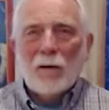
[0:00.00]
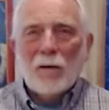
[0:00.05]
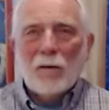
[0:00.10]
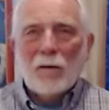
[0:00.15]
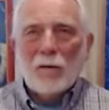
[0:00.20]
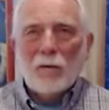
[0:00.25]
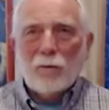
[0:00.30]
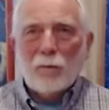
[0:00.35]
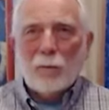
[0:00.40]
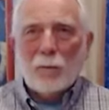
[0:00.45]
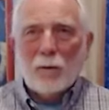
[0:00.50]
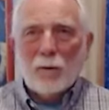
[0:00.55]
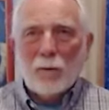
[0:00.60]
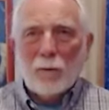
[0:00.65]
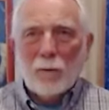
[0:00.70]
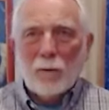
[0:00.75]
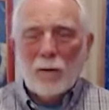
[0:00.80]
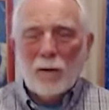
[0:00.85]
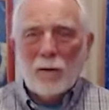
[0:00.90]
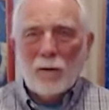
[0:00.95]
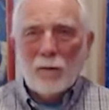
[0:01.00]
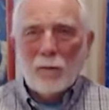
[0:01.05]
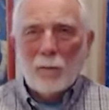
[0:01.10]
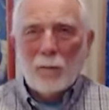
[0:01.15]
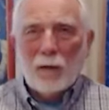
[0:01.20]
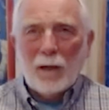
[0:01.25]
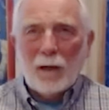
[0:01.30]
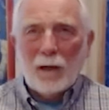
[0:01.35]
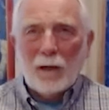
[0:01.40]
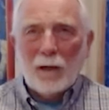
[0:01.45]
the spirit within his
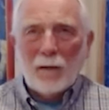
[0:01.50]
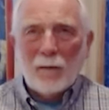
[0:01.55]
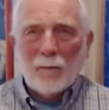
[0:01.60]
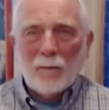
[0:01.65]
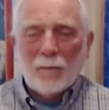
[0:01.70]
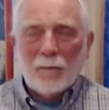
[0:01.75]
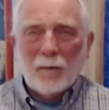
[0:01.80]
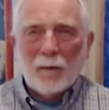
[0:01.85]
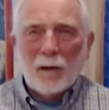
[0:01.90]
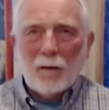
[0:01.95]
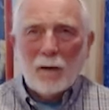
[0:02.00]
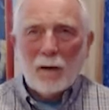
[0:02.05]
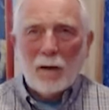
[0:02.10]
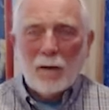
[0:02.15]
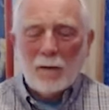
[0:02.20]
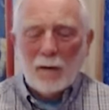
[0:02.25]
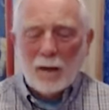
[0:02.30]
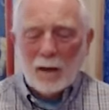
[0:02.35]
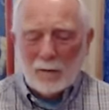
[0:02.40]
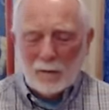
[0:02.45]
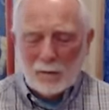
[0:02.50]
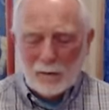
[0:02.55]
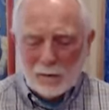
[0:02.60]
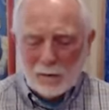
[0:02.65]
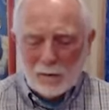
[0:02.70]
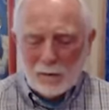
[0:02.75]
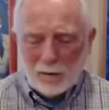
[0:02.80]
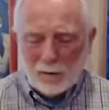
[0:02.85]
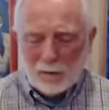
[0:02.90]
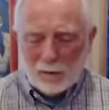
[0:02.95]
being, and then
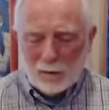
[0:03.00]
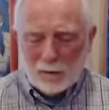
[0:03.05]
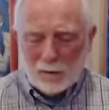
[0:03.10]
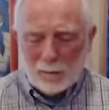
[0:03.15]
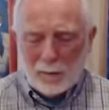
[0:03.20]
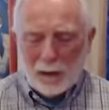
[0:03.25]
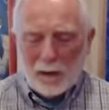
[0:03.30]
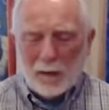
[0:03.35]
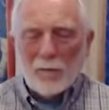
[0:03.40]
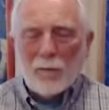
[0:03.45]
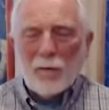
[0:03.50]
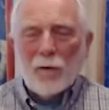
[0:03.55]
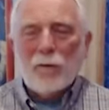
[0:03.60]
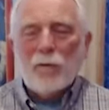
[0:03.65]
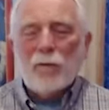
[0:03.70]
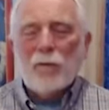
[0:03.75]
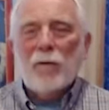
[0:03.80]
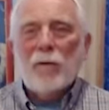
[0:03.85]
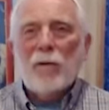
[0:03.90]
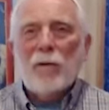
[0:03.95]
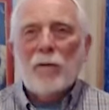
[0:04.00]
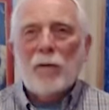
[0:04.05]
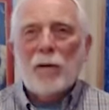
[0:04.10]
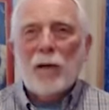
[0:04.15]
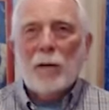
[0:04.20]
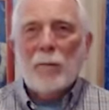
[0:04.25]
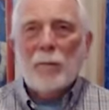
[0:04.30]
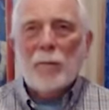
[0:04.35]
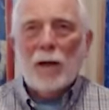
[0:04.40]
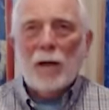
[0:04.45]
did manifest his
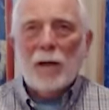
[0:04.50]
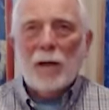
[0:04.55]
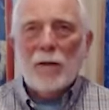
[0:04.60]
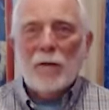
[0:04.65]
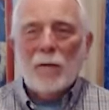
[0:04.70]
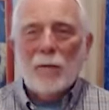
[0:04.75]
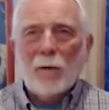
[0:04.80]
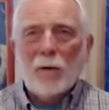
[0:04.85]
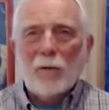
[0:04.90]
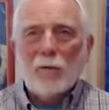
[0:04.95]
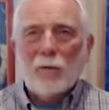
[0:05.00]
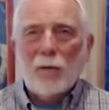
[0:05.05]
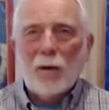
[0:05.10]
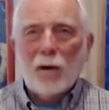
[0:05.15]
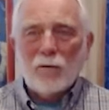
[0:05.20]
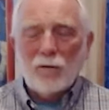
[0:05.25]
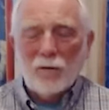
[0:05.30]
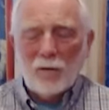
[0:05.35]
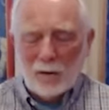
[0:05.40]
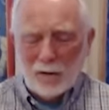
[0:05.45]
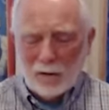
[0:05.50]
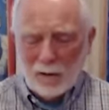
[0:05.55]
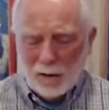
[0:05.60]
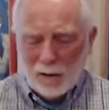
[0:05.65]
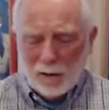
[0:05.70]
light body in the resurrection.